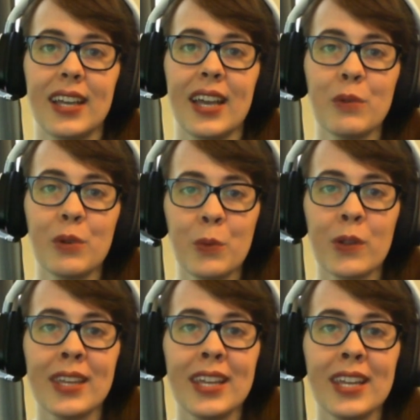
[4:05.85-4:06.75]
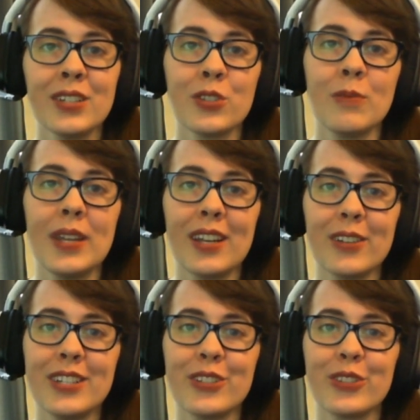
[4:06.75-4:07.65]
And one more thing, just to make our
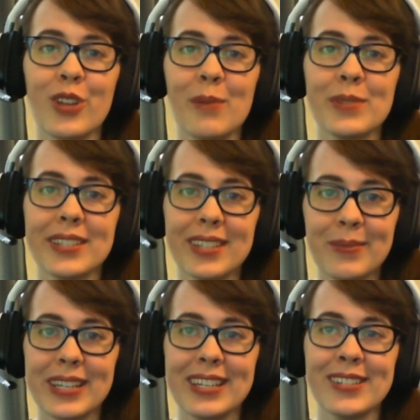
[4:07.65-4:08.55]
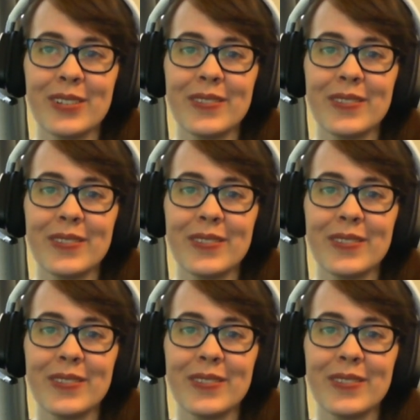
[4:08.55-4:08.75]
teachers' jobs a little bit easier,